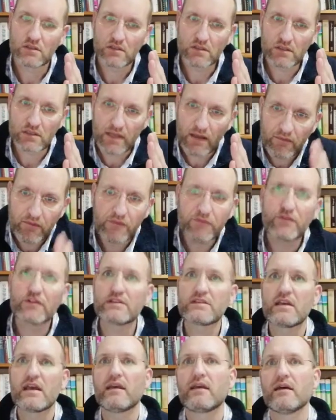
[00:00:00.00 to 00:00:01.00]
to never
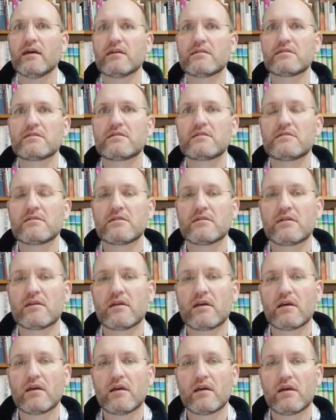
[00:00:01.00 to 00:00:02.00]
forsake us,
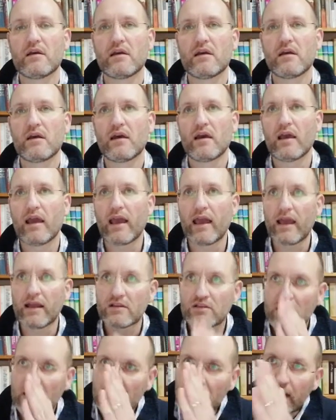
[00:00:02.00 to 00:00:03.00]

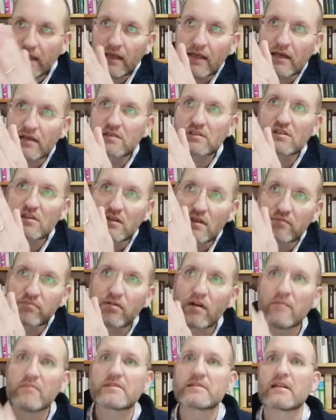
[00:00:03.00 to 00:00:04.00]
and to lead us to the
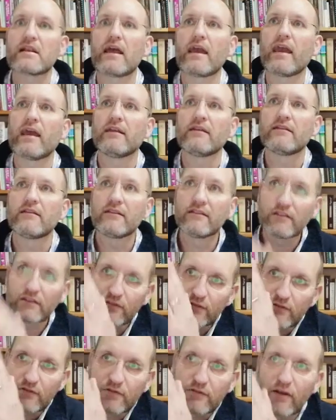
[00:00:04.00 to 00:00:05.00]
promised land,
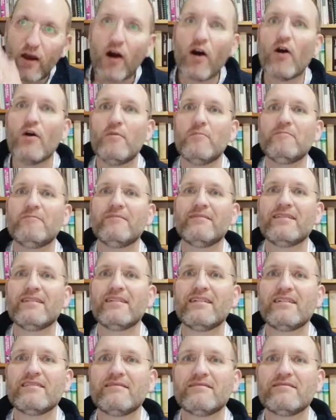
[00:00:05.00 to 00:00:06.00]
home,
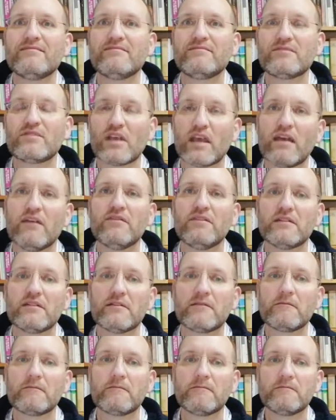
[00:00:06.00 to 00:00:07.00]
to heaven.
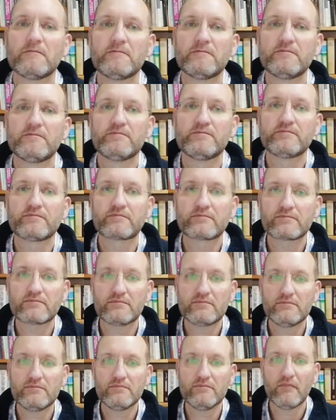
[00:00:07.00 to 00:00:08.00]

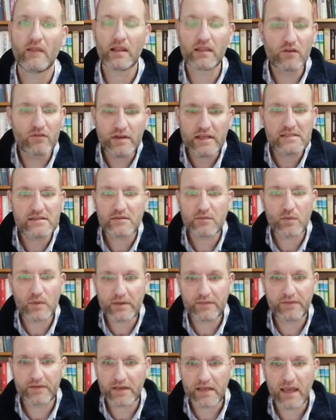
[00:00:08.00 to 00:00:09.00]
And the reason we
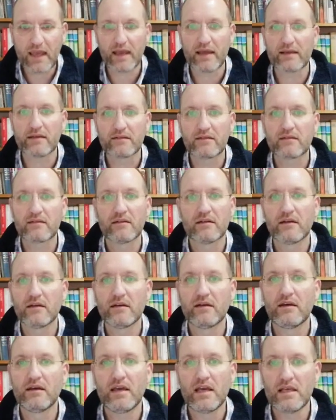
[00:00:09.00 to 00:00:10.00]
forget
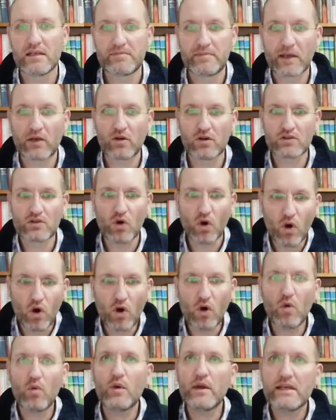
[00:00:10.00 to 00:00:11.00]
is because
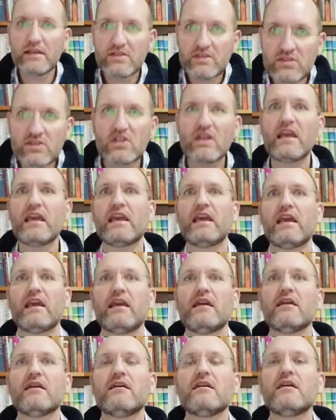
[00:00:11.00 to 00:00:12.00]
all we
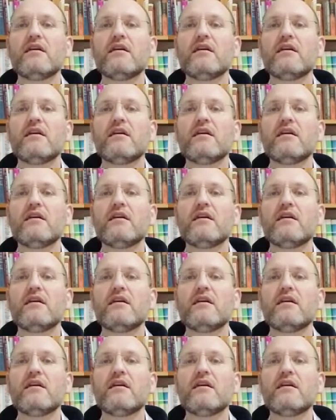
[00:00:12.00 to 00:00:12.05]
see